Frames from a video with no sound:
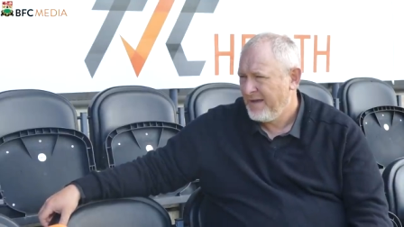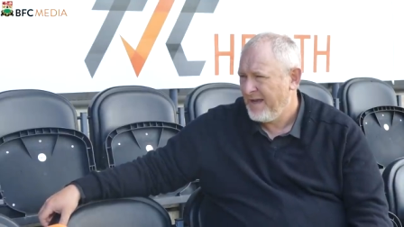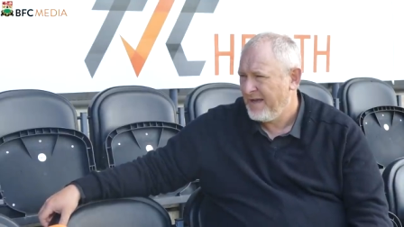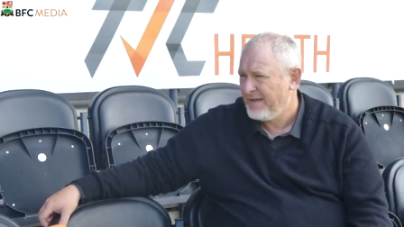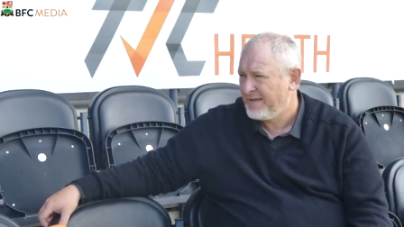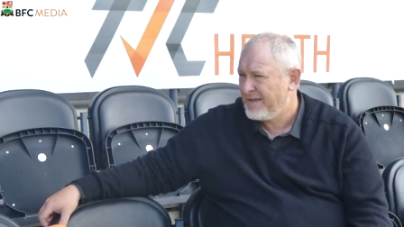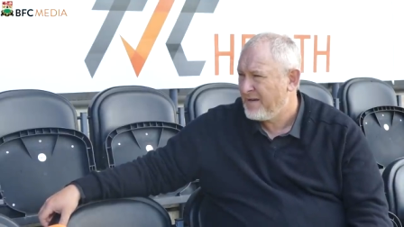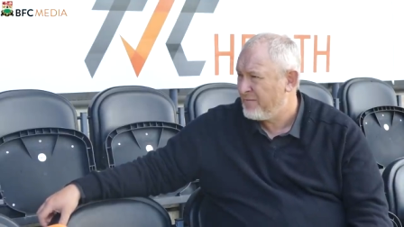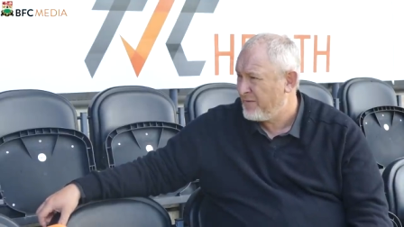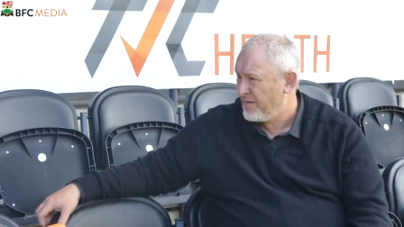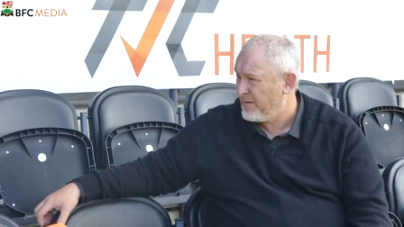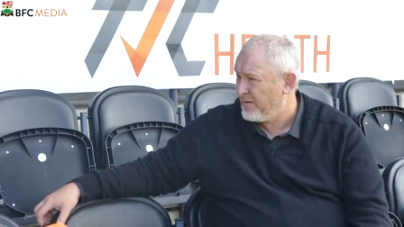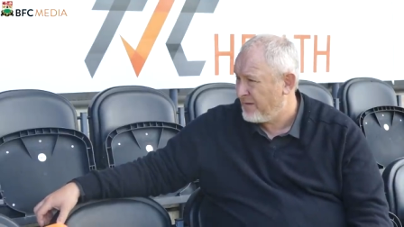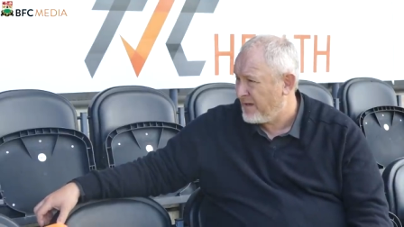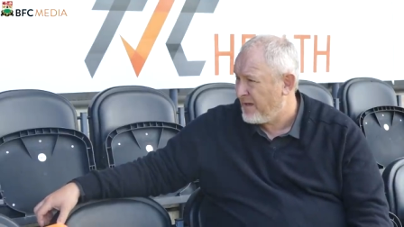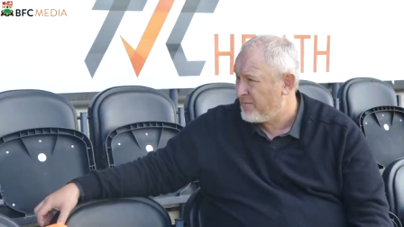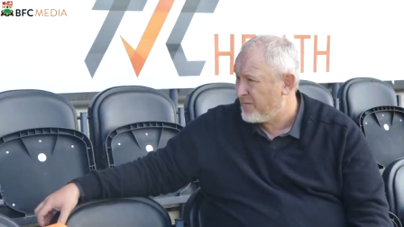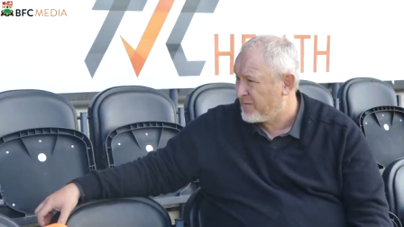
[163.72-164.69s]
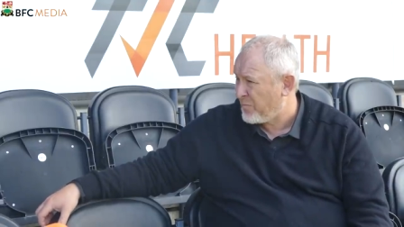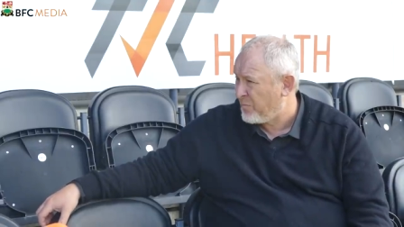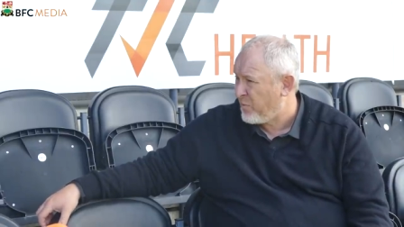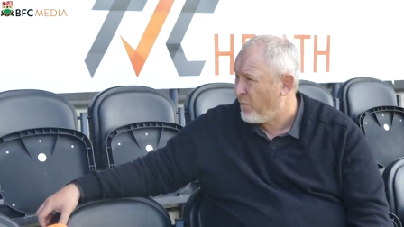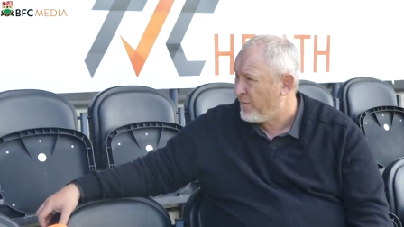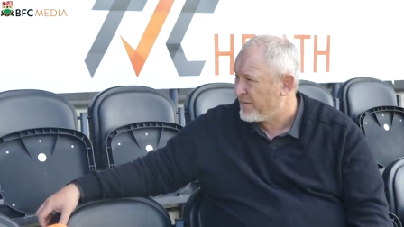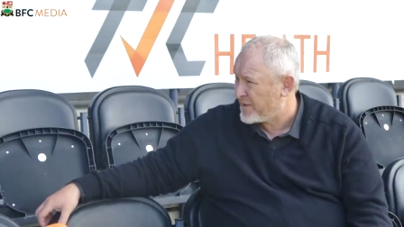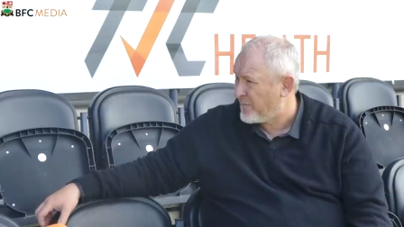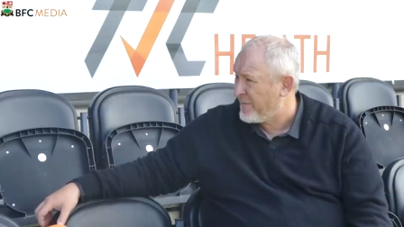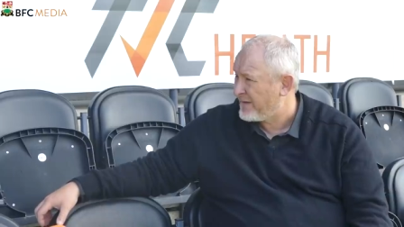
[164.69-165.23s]
and give the give the
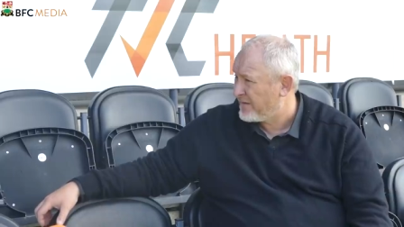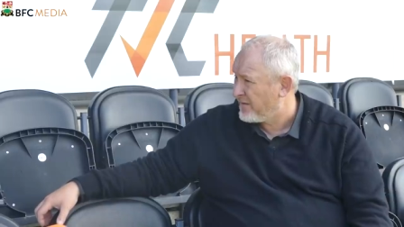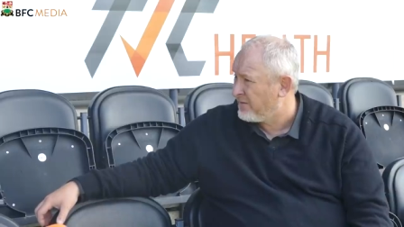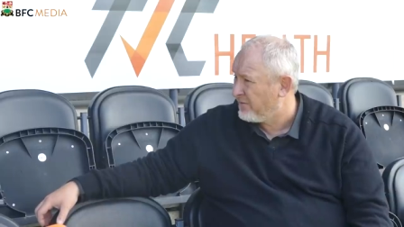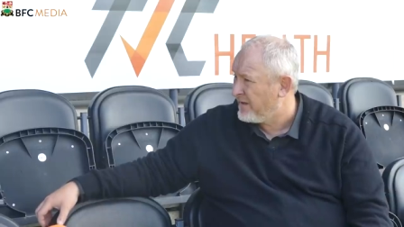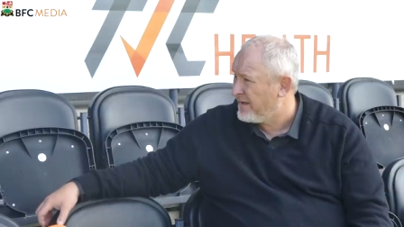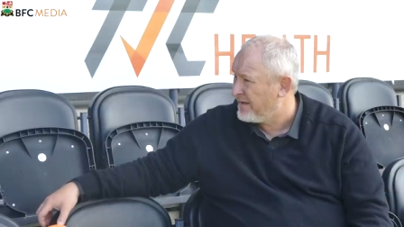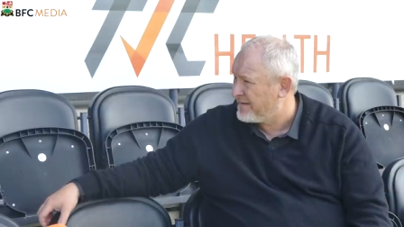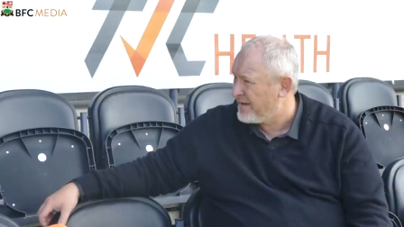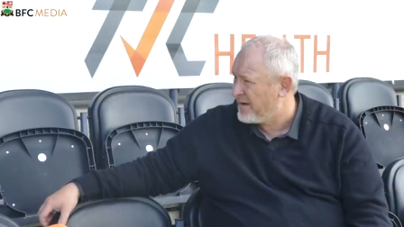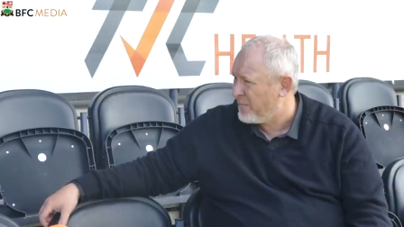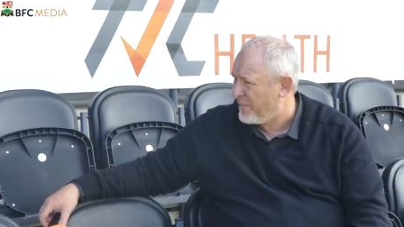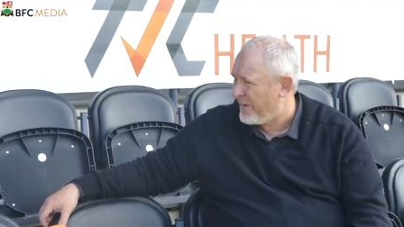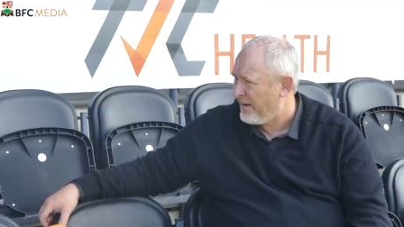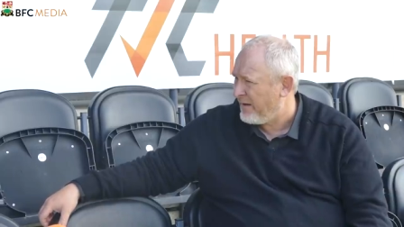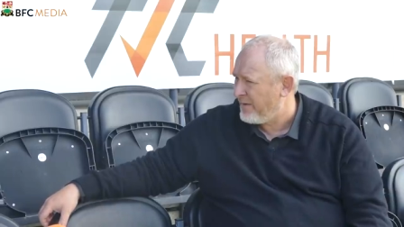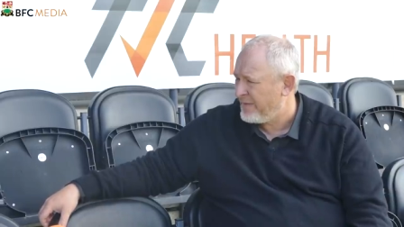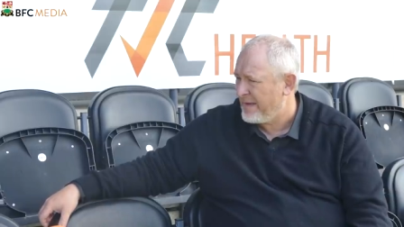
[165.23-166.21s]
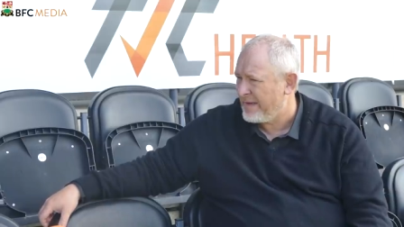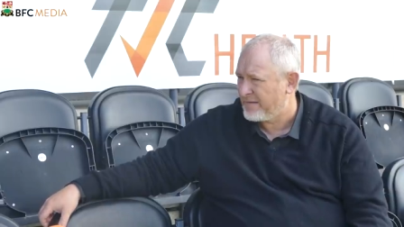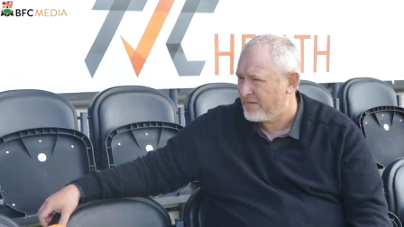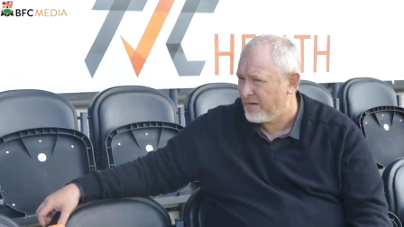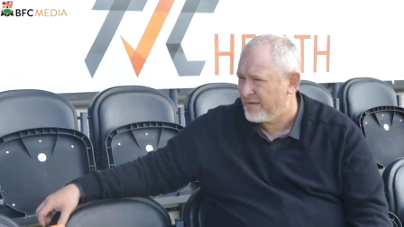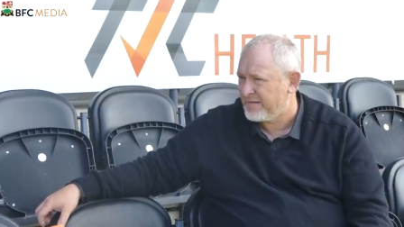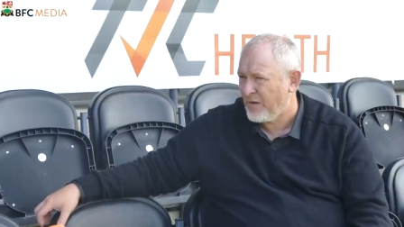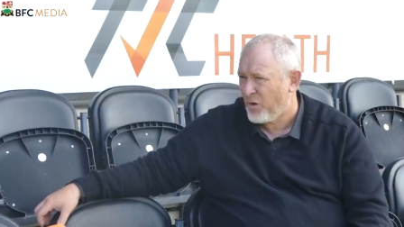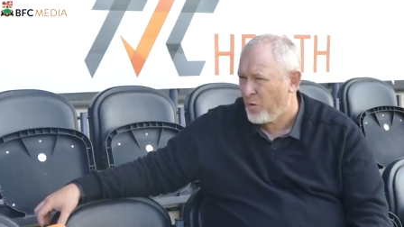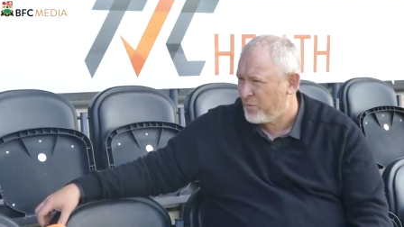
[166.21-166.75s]
supporters something to really sing about. And that's,
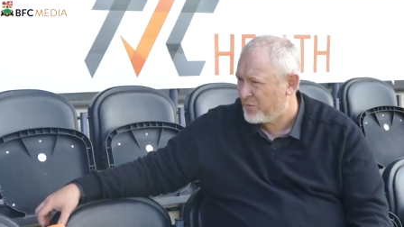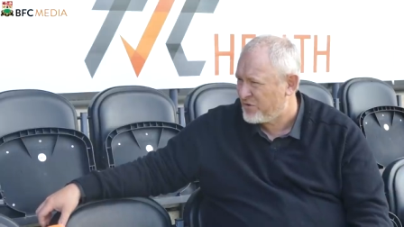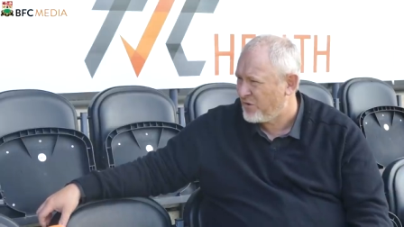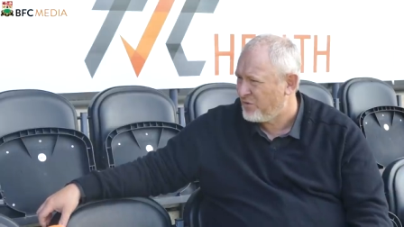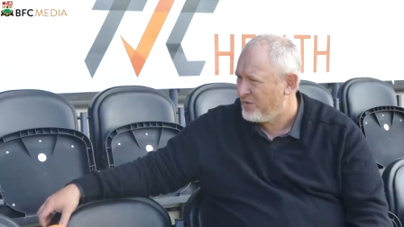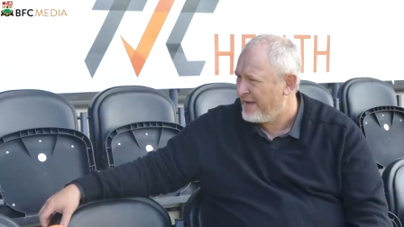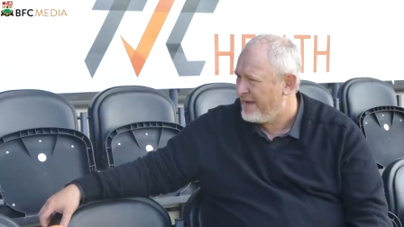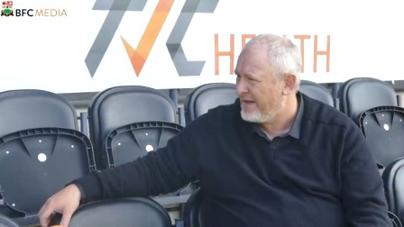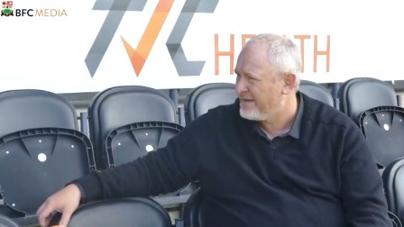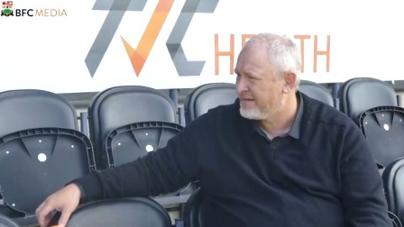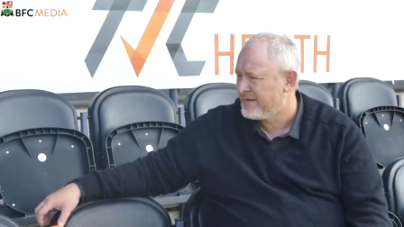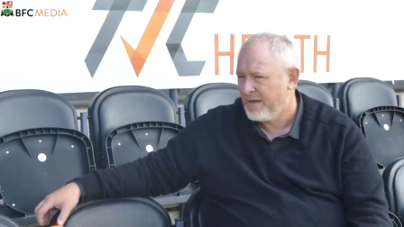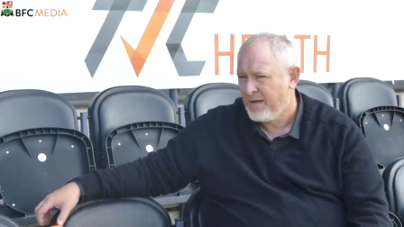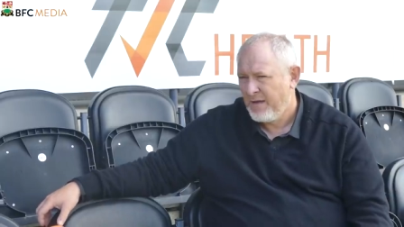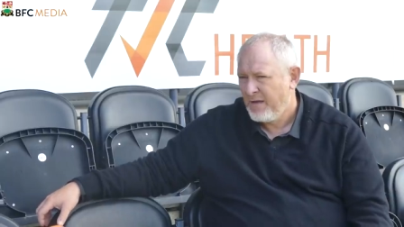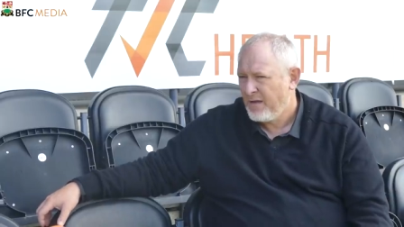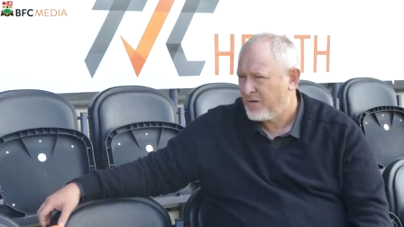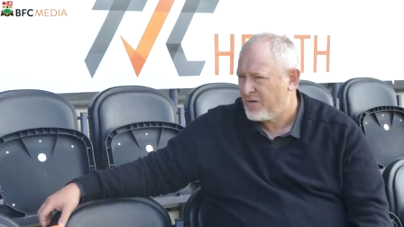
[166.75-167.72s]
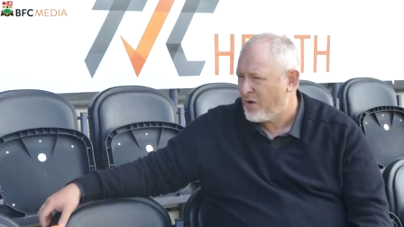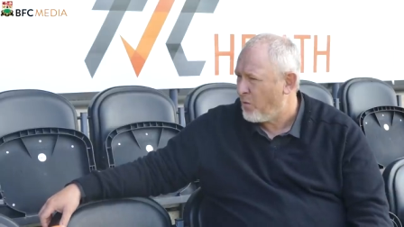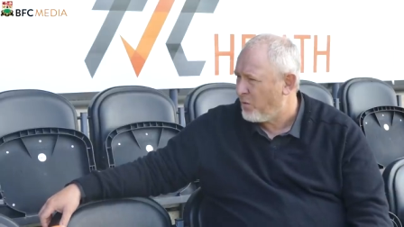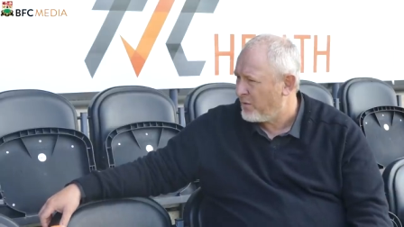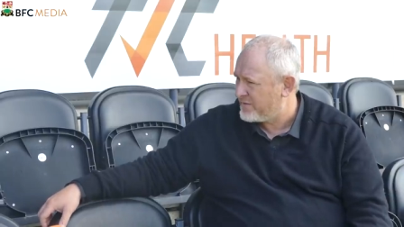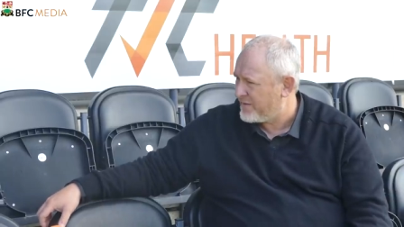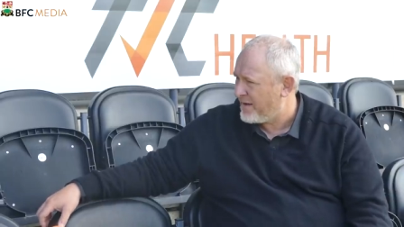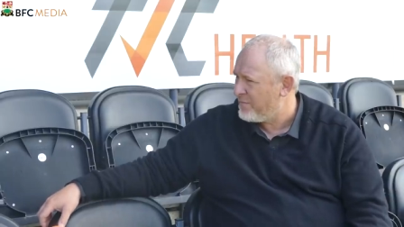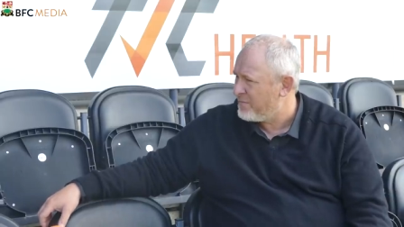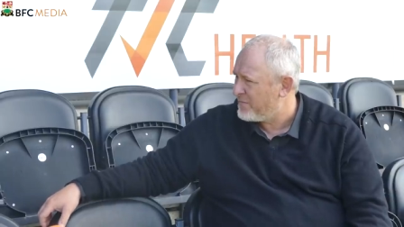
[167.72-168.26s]
like I said, opportunities, goal
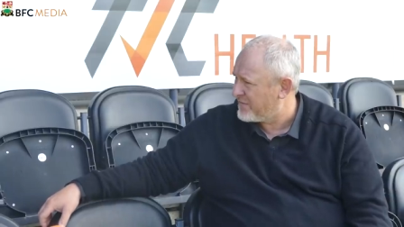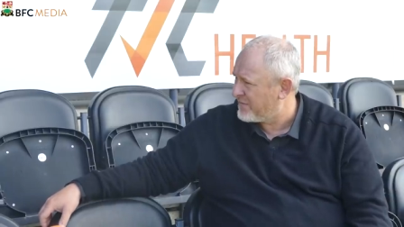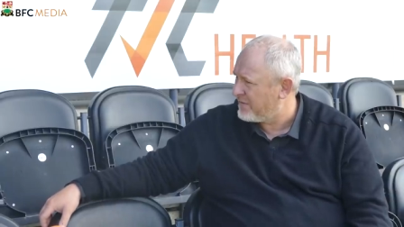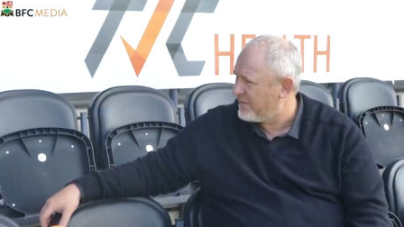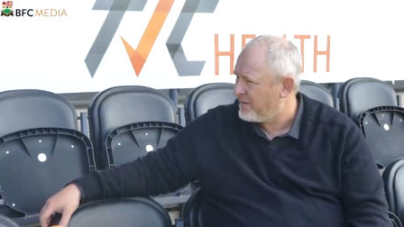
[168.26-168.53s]
attempts.